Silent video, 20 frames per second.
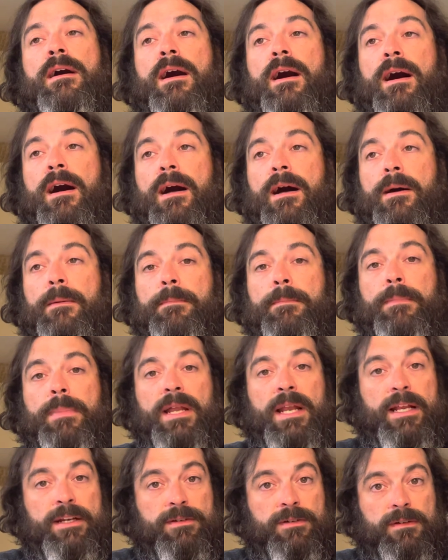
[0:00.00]
uh,
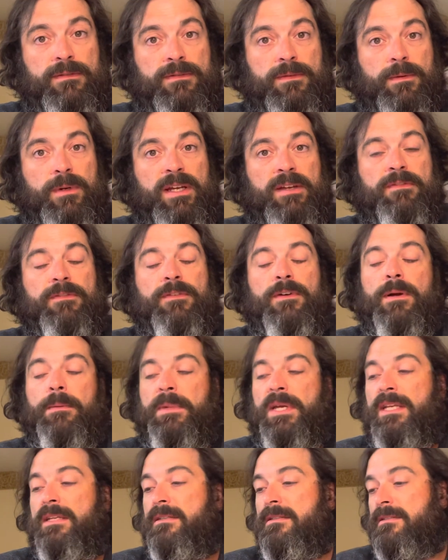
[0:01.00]
but i drove away from
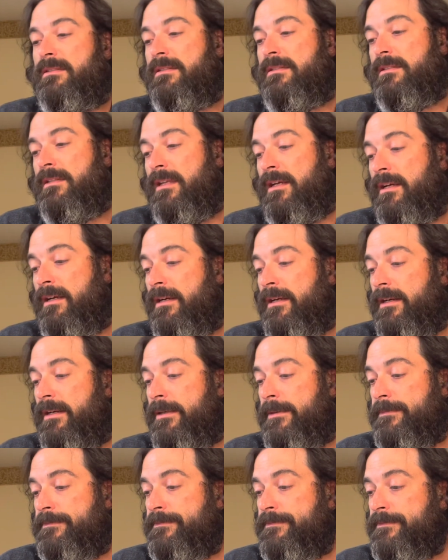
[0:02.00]
it um,